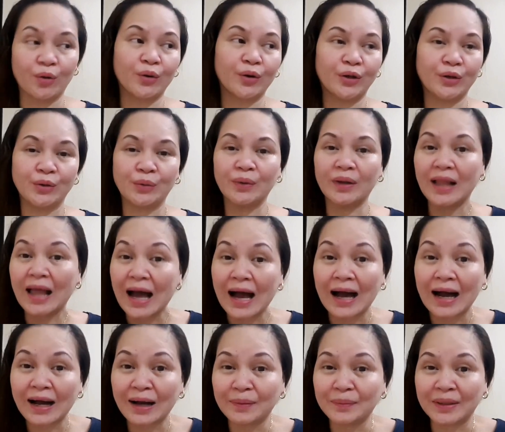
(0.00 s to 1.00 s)
or you will
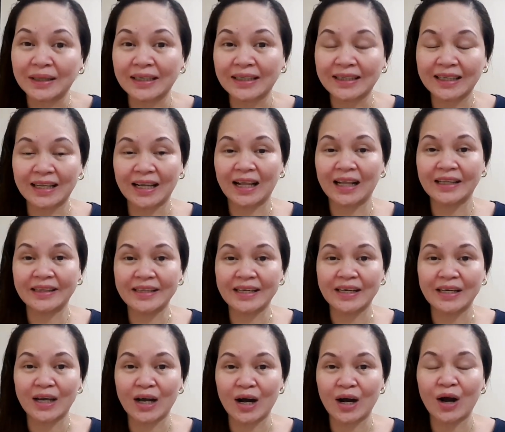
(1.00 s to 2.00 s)
have a little
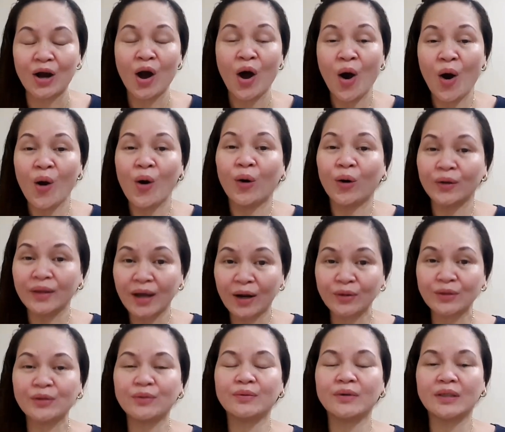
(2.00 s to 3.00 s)
idea on how
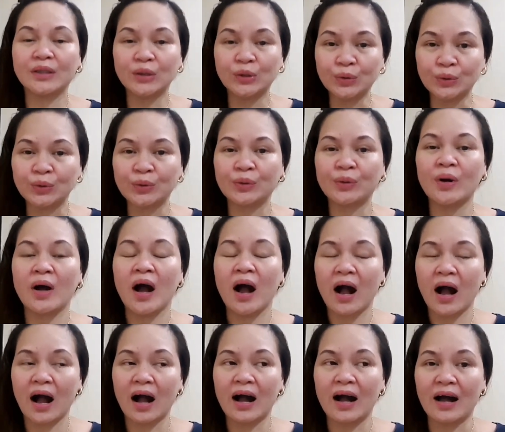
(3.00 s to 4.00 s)
you will do
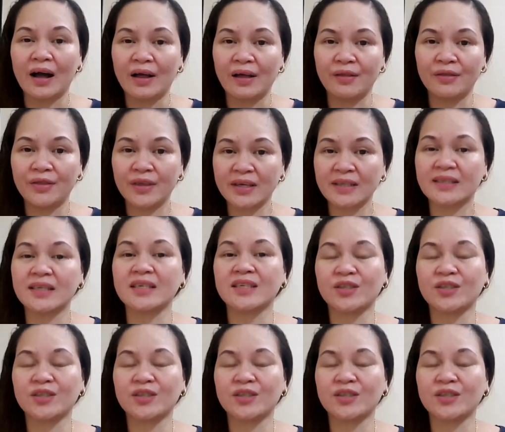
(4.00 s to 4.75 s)
this